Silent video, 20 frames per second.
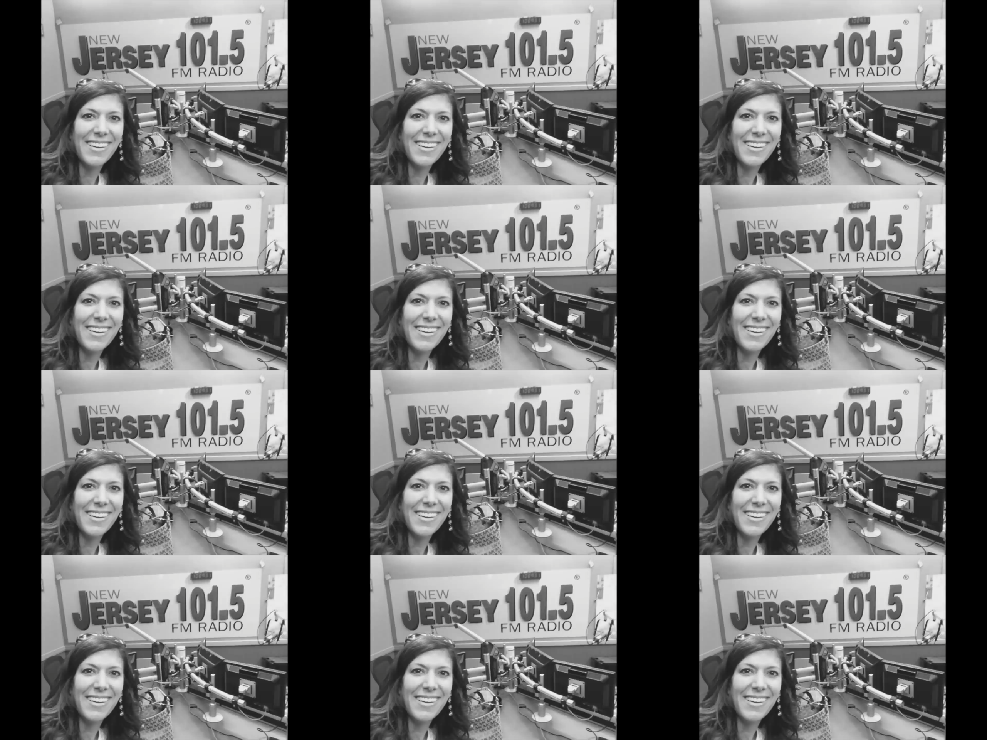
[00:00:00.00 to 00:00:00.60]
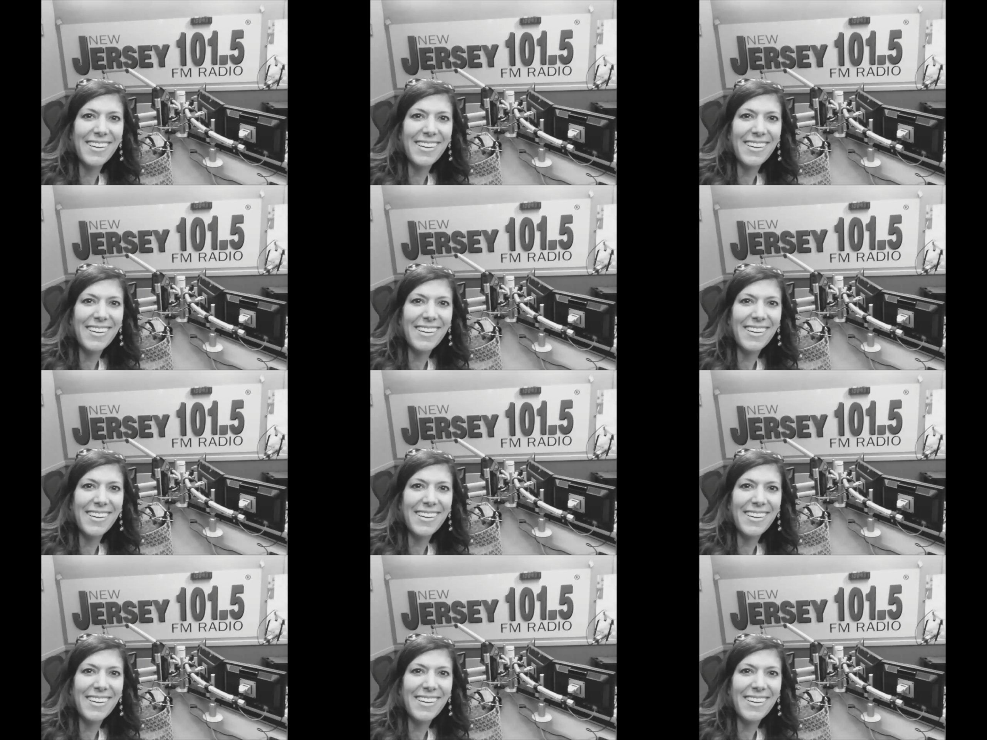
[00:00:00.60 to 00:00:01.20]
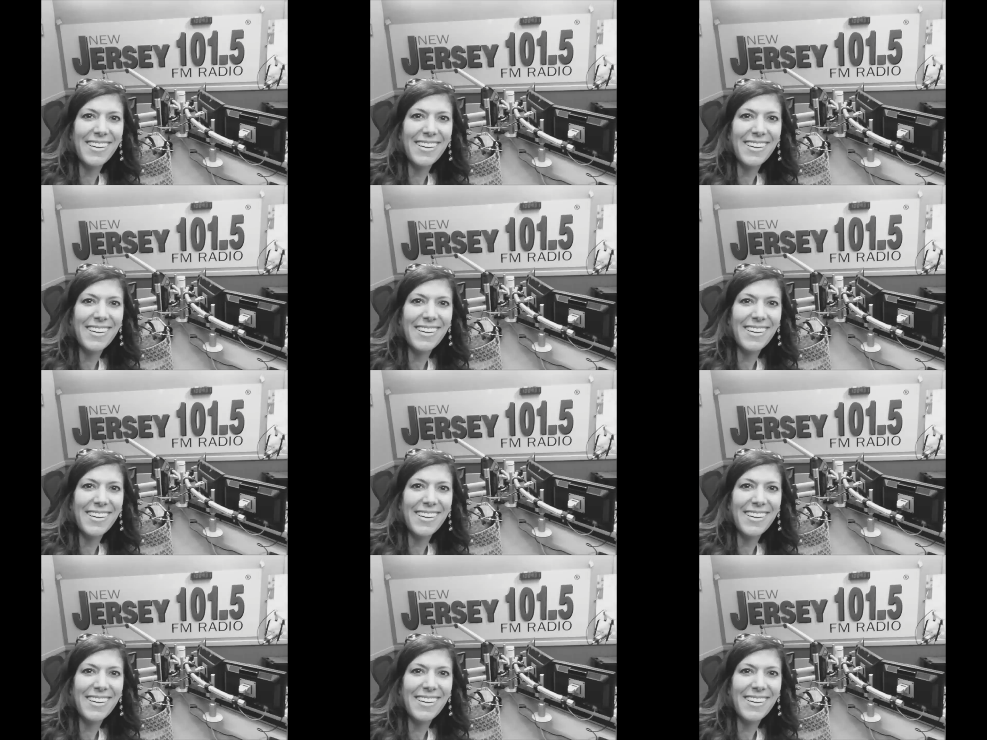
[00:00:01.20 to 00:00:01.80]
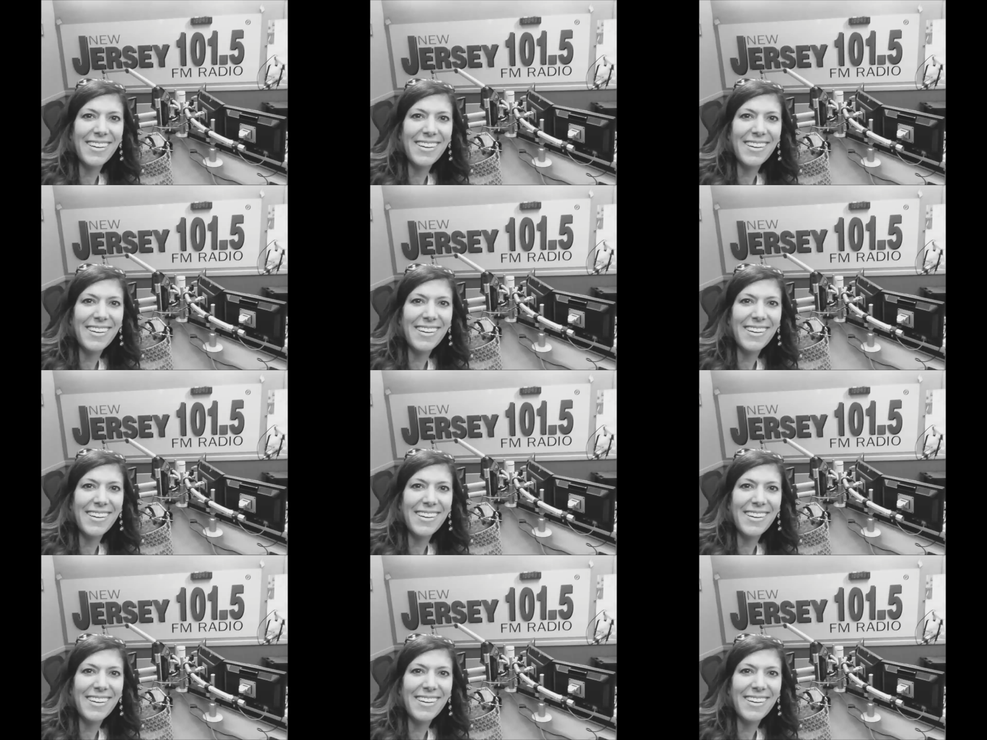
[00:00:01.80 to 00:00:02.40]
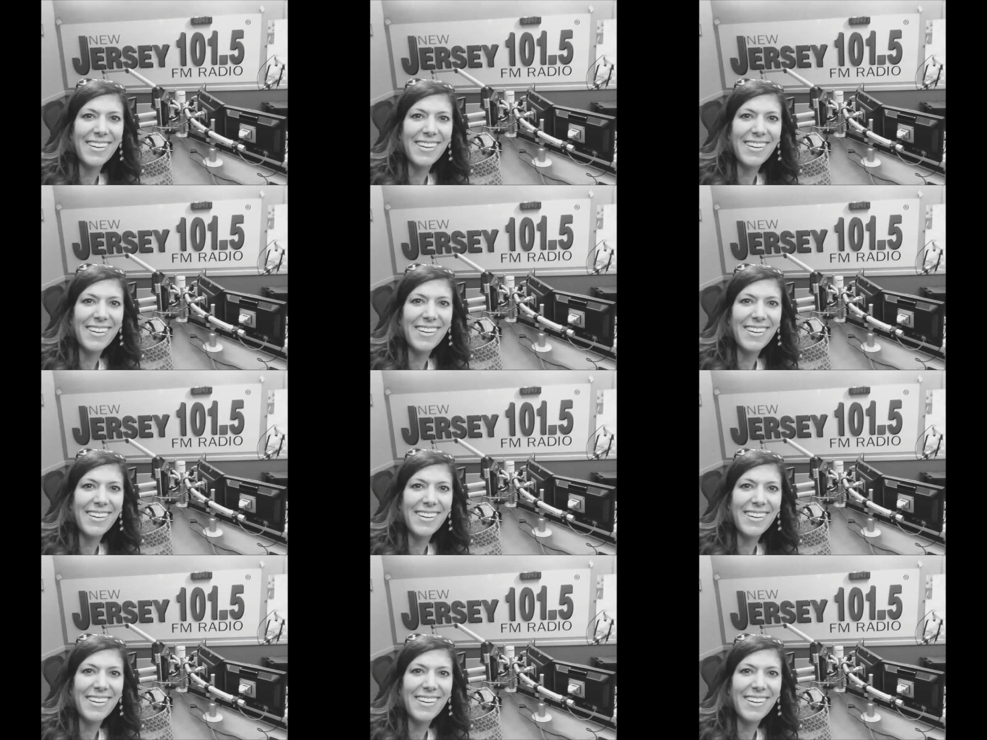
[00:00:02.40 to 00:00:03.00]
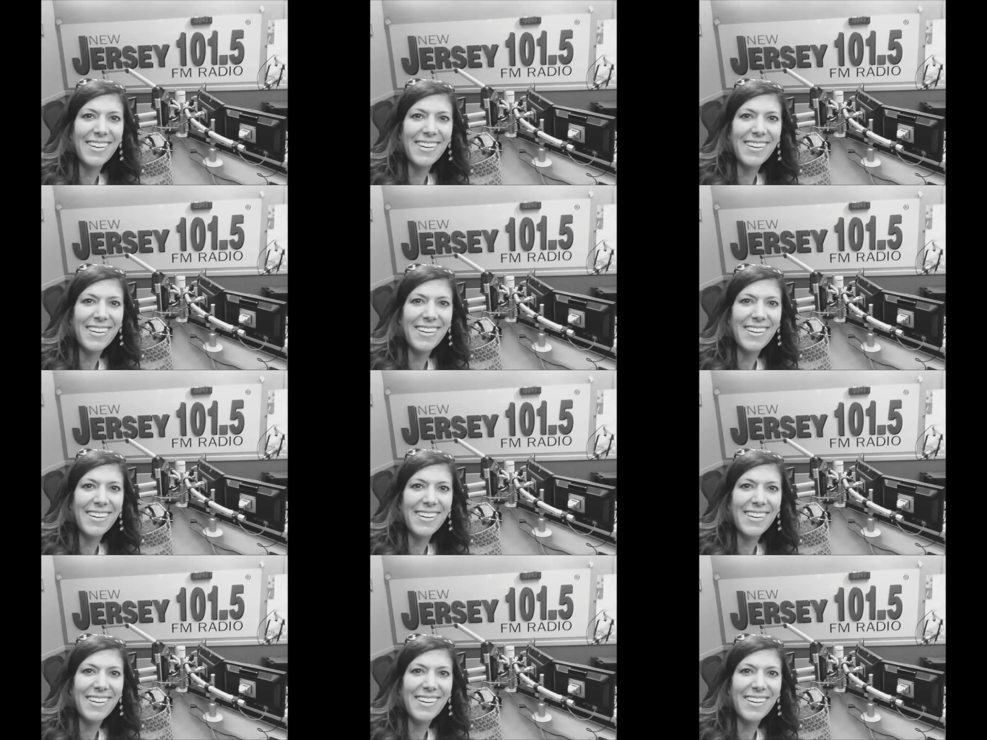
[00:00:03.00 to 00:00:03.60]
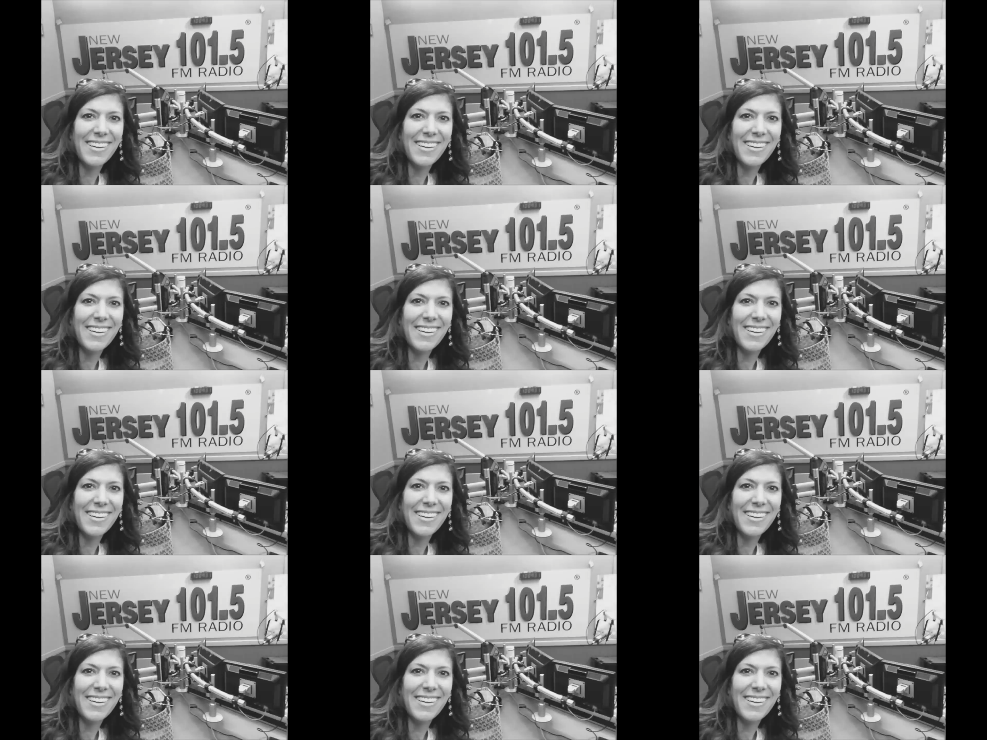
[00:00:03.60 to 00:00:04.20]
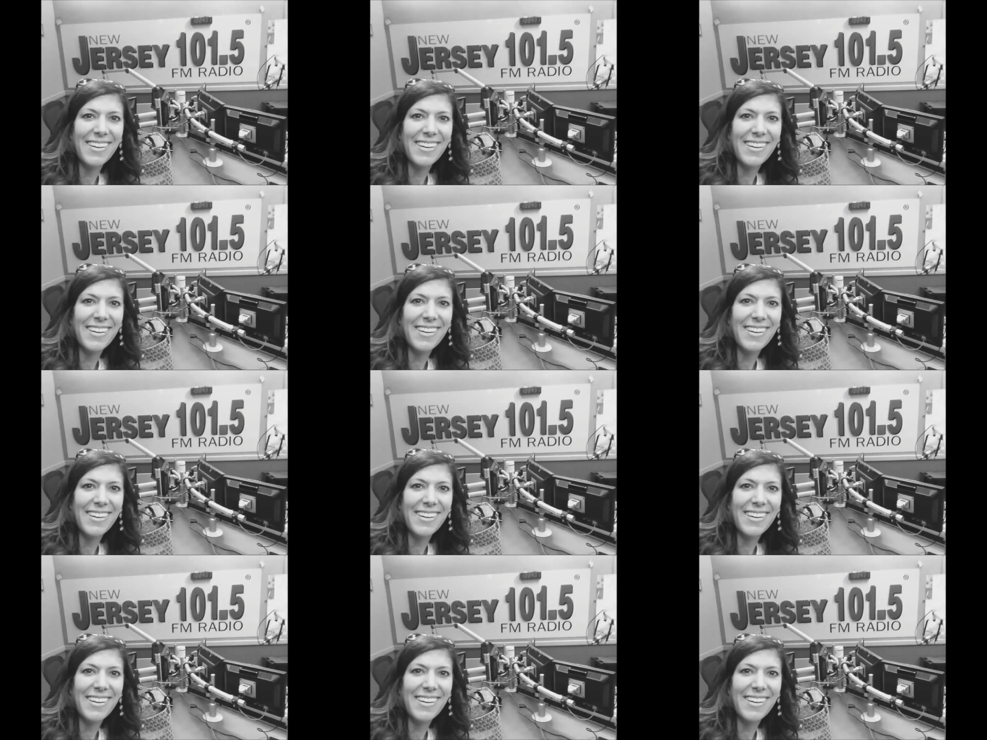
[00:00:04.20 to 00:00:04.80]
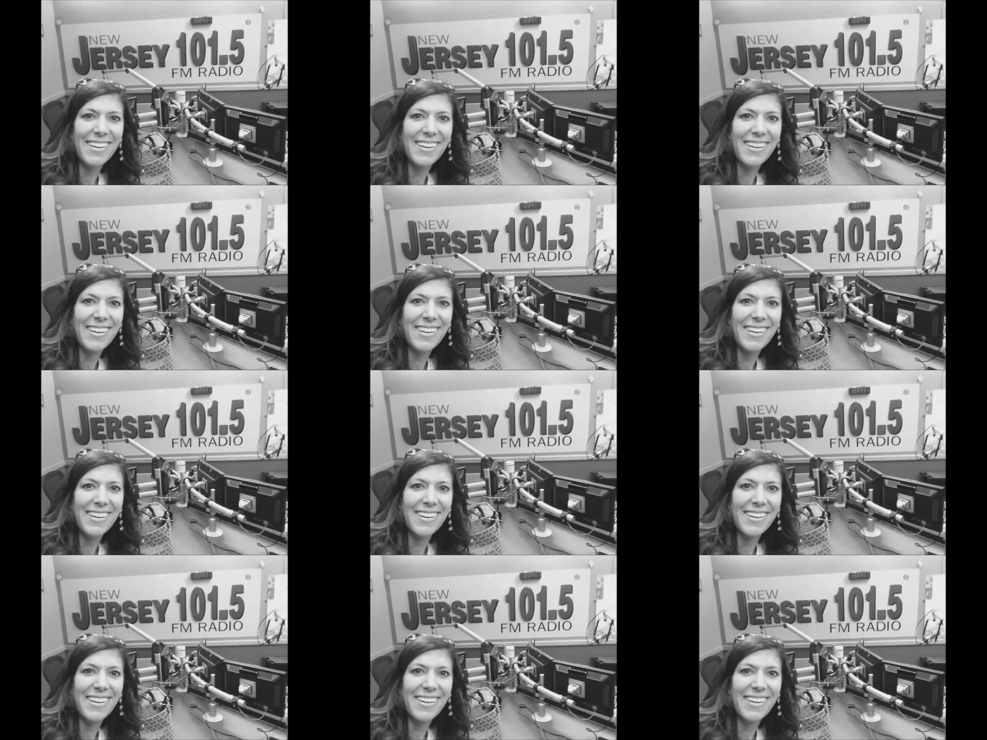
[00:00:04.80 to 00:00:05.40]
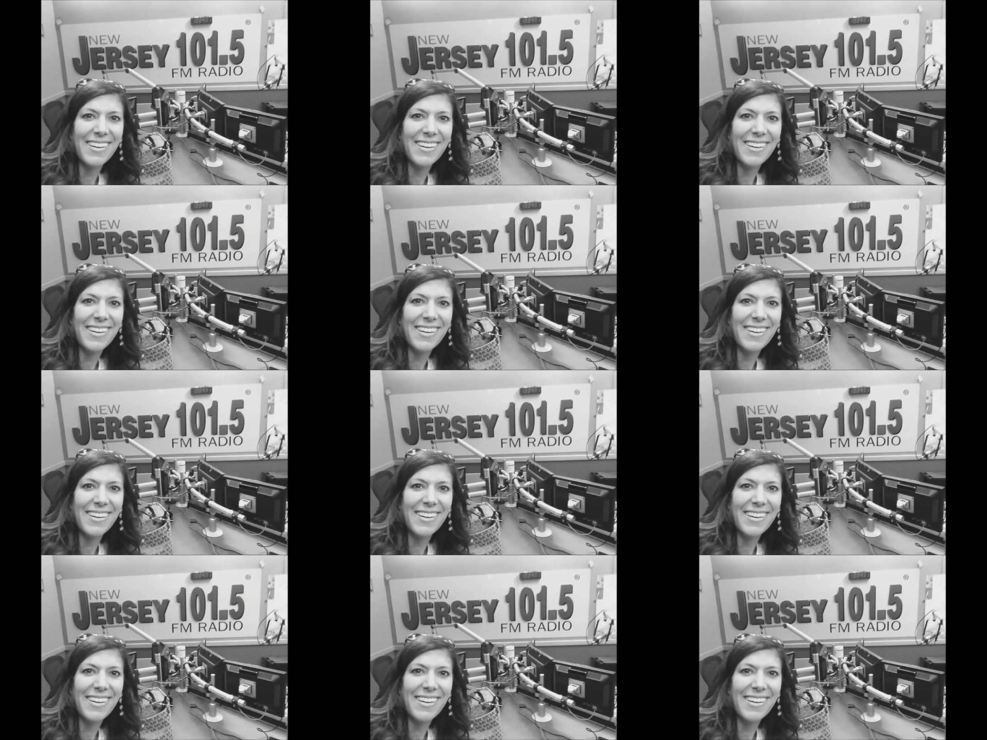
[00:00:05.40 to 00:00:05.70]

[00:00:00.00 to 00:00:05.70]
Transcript: The face doesn't move, so there is nothing to read.